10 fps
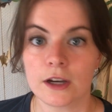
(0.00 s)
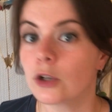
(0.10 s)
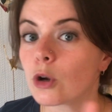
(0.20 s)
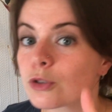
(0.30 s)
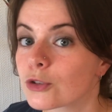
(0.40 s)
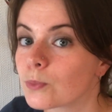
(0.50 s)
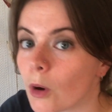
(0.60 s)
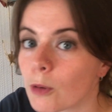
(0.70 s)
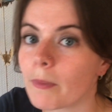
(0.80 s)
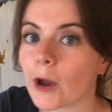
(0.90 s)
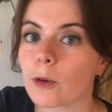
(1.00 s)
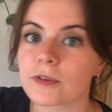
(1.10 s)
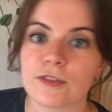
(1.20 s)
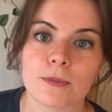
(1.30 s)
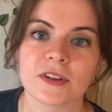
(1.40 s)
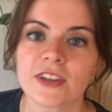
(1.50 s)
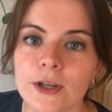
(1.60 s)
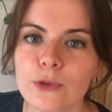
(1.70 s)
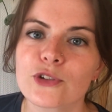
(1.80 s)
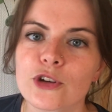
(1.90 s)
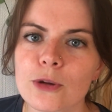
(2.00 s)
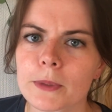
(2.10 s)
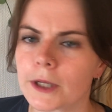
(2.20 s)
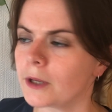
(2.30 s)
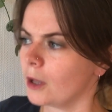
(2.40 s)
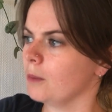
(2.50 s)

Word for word: And not just one biopsy from a single tumour,